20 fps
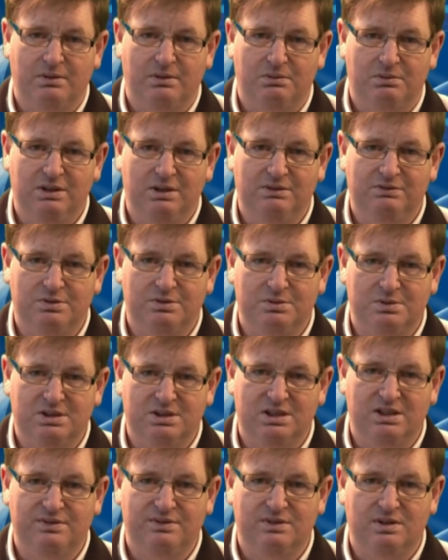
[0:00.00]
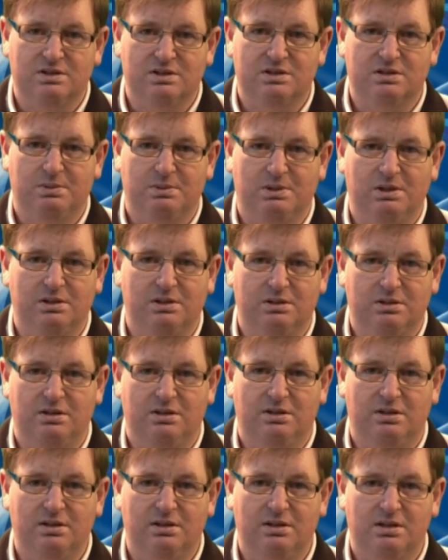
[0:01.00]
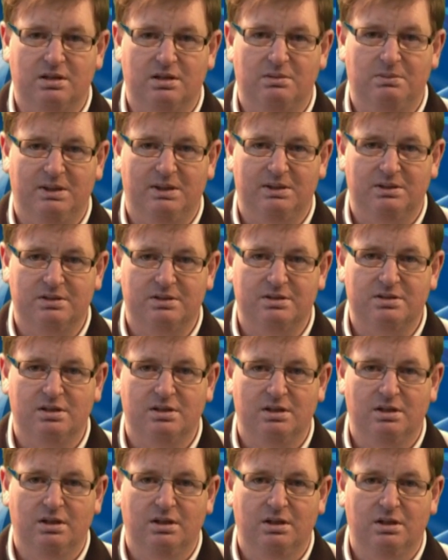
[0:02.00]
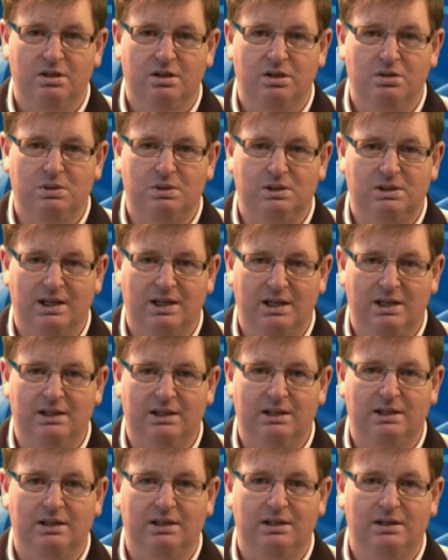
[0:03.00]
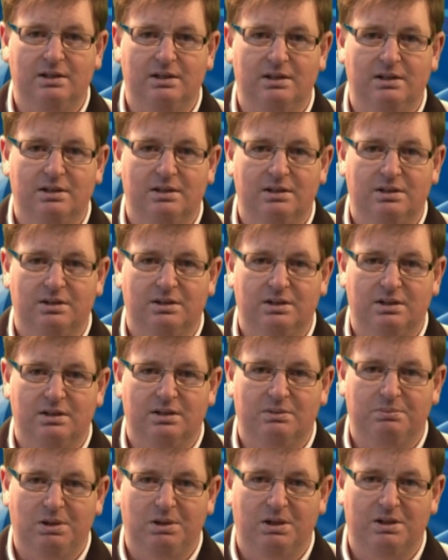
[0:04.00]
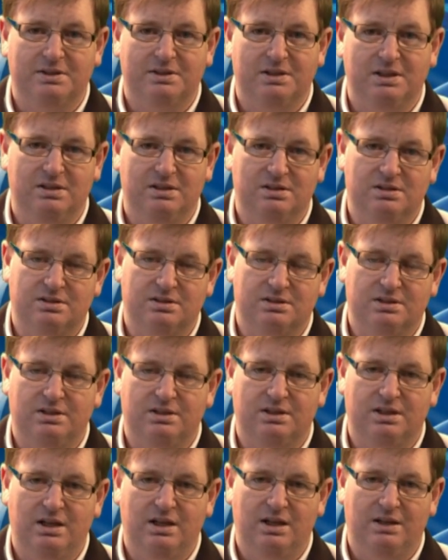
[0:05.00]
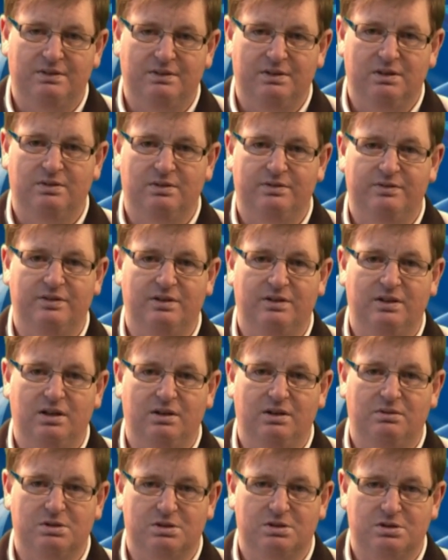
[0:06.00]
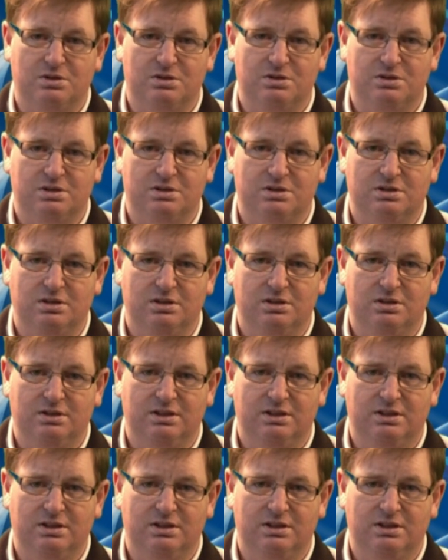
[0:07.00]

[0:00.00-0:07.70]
right from the chief constable to the area commanders, who will tell the politicians that they have enough resources.